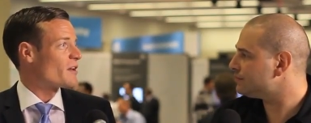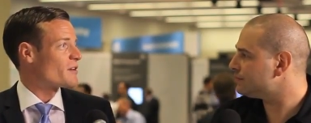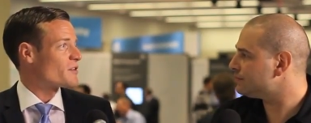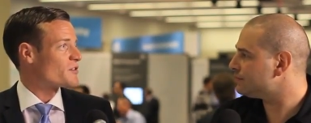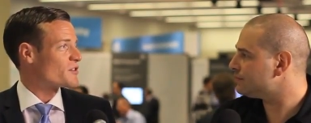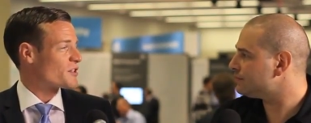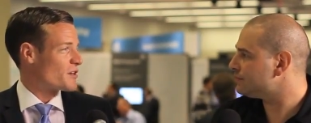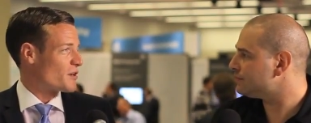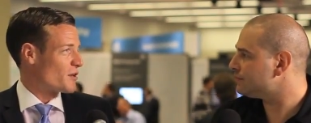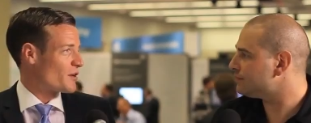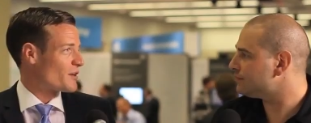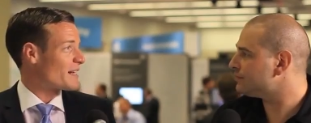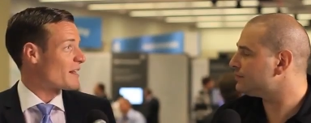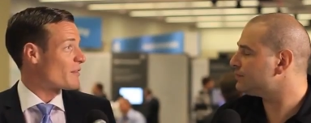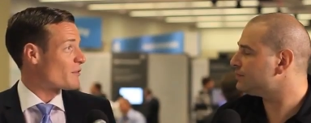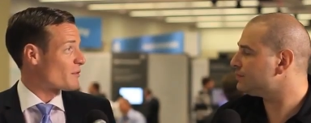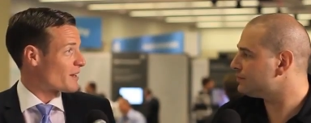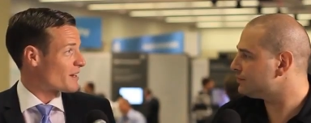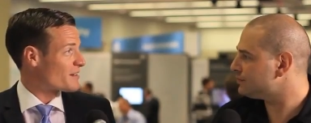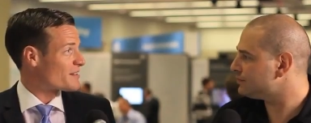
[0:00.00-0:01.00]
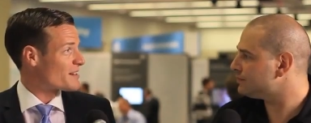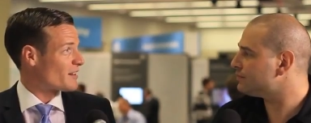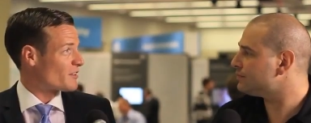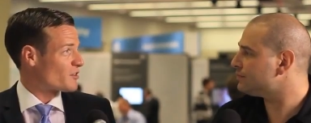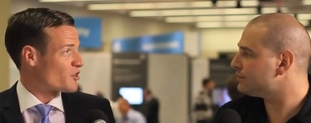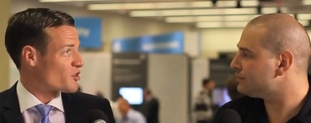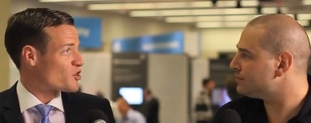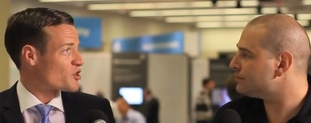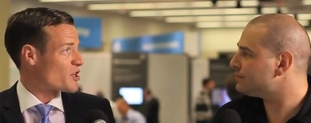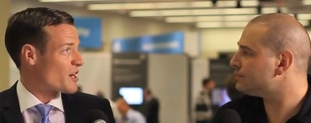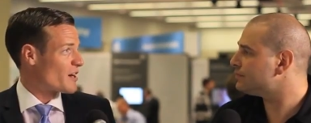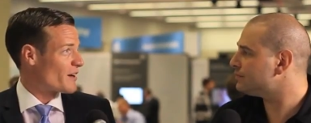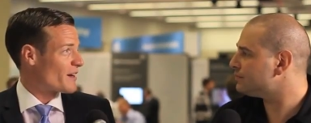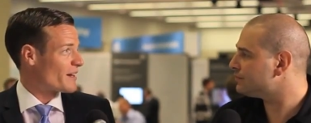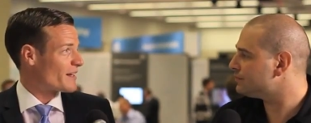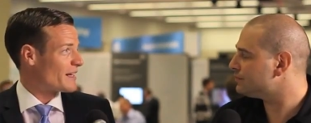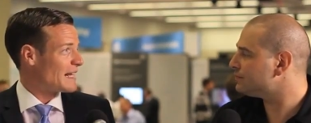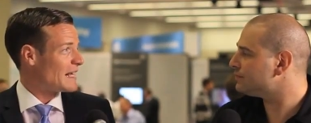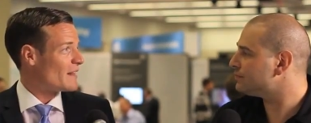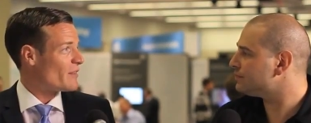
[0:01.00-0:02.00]
Speaker 1: security and threat intelligence sharing
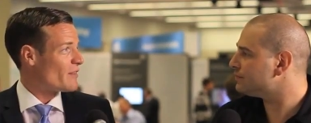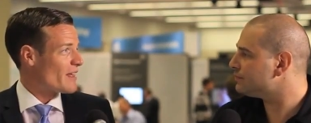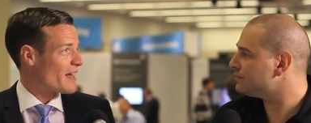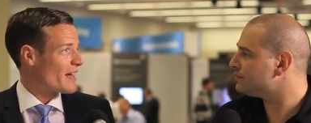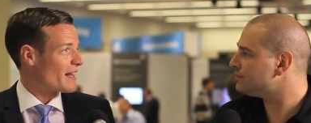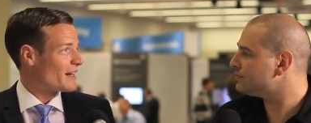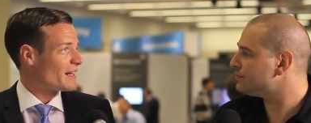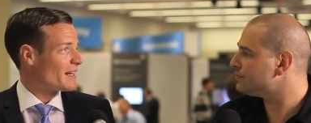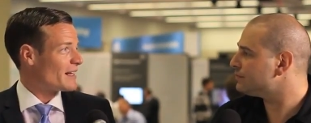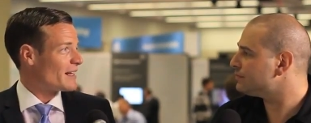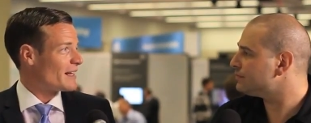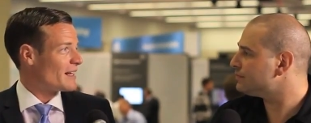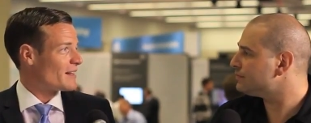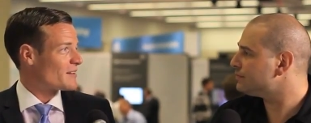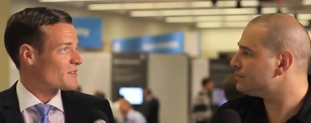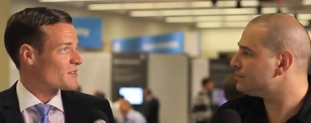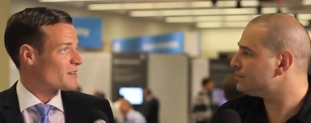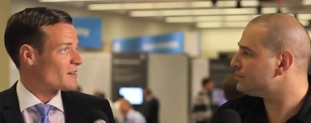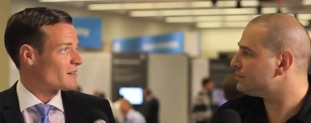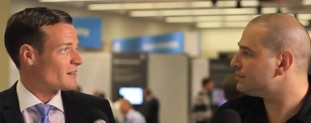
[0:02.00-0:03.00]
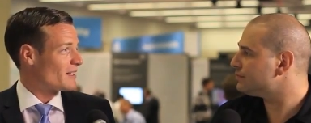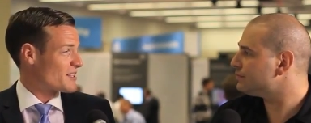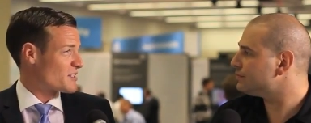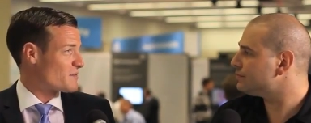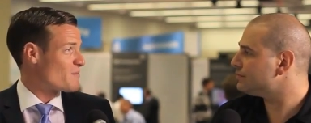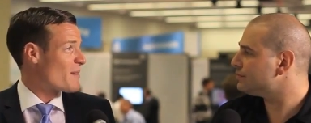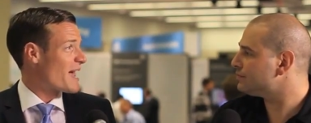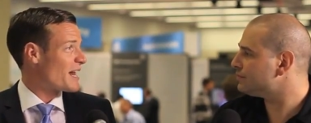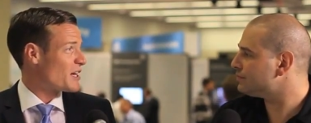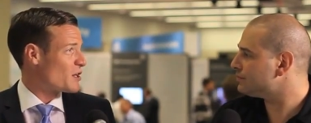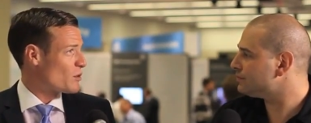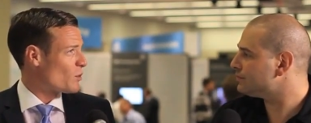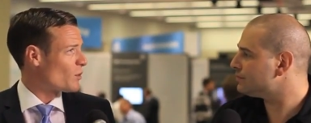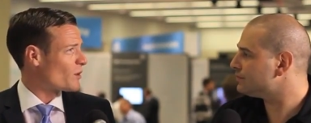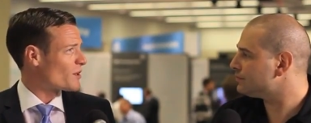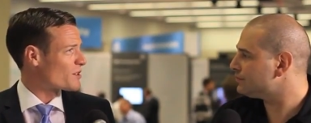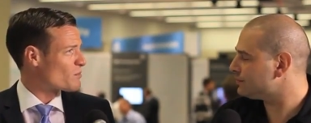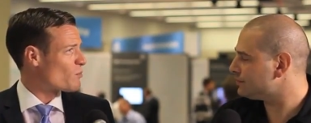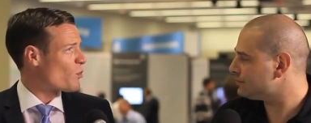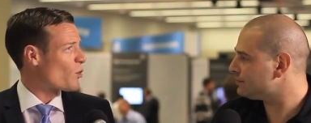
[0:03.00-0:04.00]
in that it's less manual,
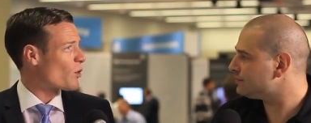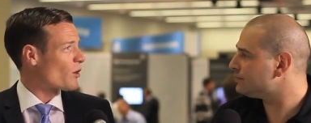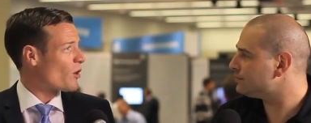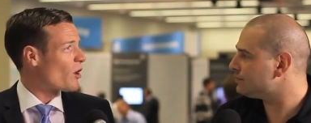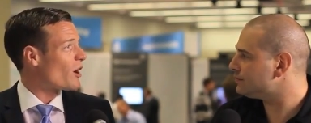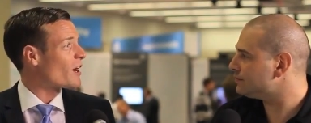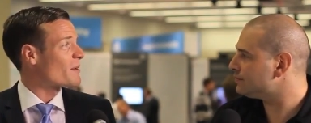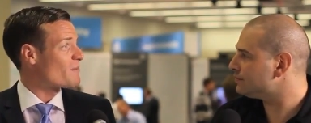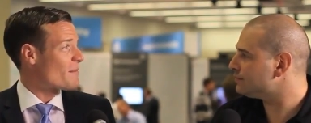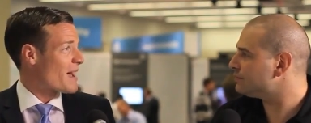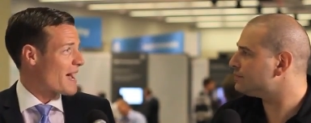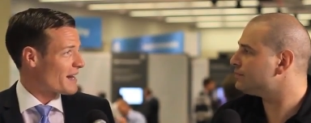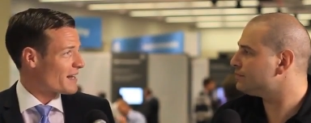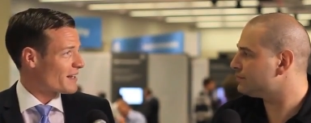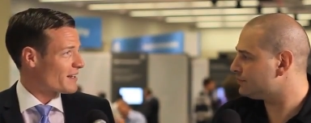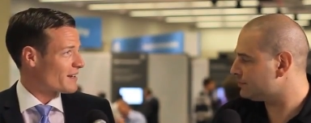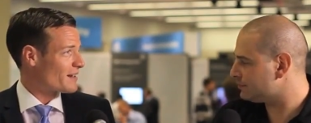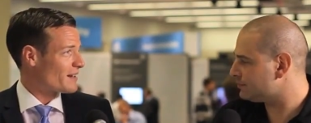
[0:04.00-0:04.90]
it's more mm-hmm. automatic.